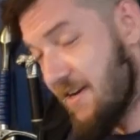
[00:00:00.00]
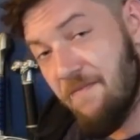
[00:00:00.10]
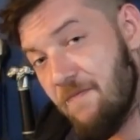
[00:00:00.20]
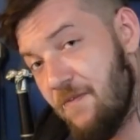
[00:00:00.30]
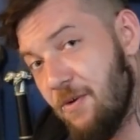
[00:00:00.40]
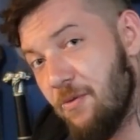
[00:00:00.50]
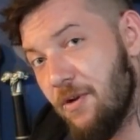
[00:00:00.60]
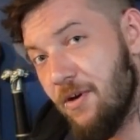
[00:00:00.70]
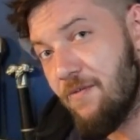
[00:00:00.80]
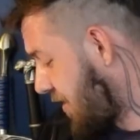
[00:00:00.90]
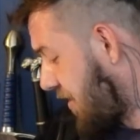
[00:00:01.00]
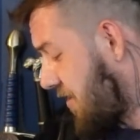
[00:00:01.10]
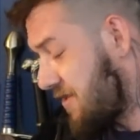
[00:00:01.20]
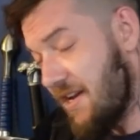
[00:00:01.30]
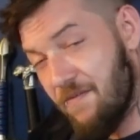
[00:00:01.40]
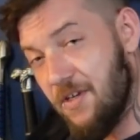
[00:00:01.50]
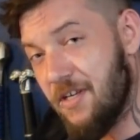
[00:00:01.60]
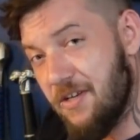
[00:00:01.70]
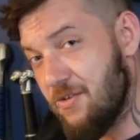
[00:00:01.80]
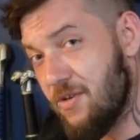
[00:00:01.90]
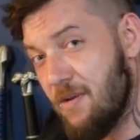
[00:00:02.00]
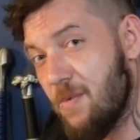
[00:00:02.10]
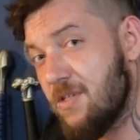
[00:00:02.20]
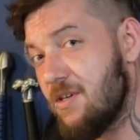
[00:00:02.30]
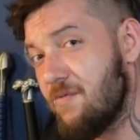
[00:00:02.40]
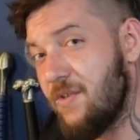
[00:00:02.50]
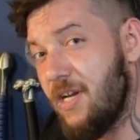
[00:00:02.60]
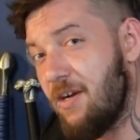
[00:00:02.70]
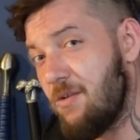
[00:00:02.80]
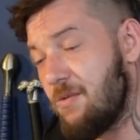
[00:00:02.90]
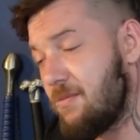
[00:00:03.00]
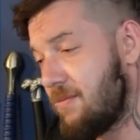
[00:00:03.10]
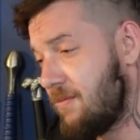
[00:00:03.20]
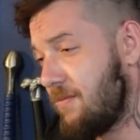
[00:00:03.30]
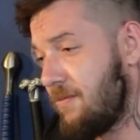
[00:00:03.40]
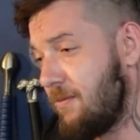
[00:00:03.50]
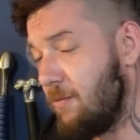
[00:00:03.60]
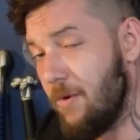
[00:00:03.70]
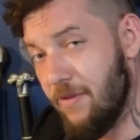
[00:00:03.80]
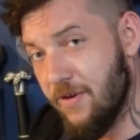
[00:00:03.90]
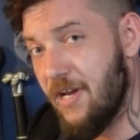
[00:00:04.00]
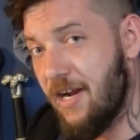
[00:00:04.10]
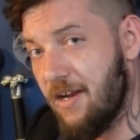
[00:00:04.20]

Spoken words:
didn't feel the love, and I definitely didn't just hit myself in the ankle with a dagger